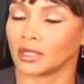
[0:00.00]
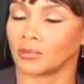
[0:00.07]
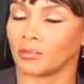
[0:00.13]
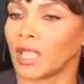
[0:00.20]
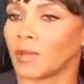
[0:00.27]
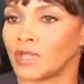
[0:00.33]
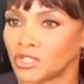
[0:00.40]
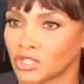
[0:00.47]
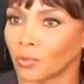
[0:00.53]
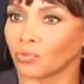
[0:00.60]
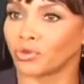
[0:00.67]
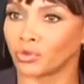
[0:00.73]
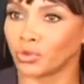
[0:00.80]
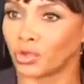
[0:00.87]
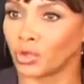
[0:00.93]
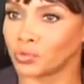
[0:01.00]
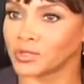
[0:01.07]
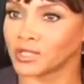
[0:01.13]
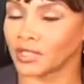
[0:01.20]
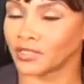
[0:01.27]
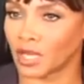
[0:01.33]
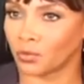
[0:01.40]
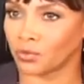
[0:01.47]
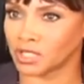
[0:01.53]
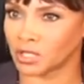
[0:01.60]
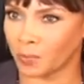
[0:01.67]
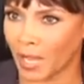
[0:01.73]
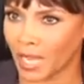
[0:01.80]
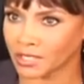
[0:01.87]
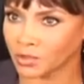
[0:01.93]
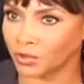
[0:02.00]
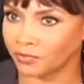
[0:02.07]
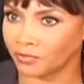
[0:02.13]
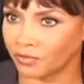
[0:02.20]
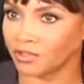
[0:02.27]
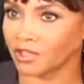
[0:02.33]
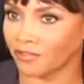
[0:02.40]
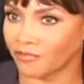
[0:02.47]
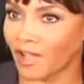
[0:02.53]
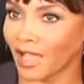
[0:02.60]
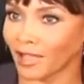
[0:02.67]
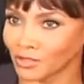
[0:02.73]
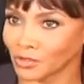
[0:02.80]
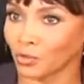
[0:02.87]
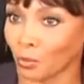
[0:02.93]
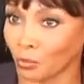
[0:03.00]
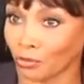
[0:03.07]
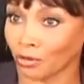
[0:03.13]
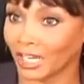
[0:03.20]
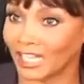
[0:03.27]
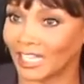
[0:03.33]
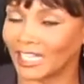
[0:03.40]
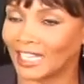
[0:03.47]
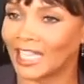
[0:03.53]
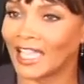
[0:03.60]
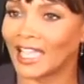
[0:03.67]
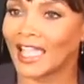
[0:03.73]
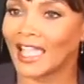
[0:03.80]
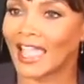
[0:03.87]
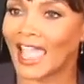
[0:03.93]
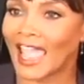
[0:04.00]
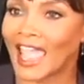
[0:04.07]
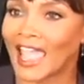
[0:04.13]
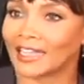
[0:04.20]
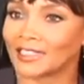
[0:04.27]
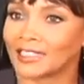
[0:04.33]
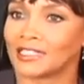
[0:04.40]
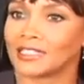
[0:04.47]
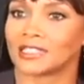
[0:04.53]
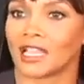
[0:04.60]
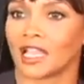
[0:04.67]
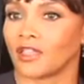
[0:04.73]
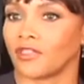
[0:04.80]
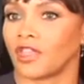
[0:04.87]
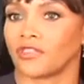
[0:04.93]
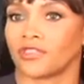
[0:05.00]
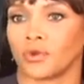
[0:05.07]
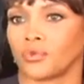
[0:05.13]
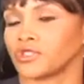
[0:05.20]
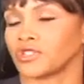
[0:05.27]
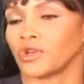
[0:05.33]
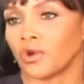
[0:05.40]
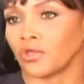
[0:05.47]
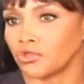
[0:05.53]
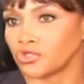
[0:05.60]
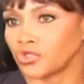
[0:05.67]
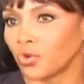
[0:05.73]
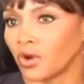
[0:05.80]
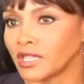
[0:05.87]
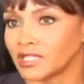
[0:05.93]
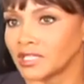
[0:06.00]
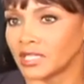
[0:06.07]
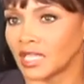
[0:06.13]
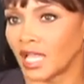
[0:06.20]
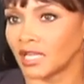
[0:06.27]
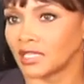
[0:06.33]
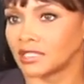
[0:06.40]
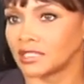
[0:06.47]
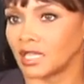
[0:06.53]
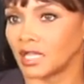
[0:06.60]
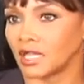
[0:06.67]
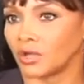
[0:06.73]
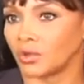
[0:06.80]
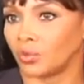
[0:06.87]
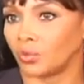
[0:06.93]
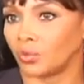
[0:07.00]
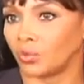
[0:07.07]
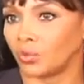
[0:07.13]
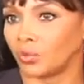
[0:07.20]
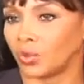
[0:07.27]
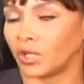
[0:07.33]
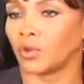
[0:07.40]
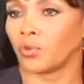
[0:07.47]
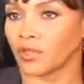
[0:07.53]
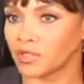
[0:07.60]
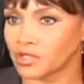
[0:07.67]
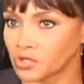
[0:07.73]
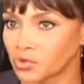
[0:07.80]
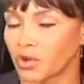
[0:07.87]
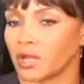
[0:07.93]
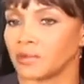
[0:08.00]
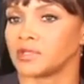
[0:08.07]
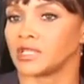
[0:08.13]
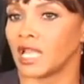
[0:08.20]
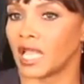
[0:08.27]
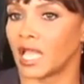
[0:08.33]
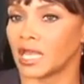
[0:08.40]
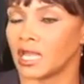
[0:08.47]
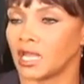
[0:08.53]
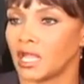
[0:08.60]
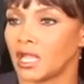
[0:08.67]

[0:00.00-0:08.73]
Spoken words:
make me jump through hoops, that they respect what Vivica Fox will bring. And he said that there was no other choice, that when he read the script and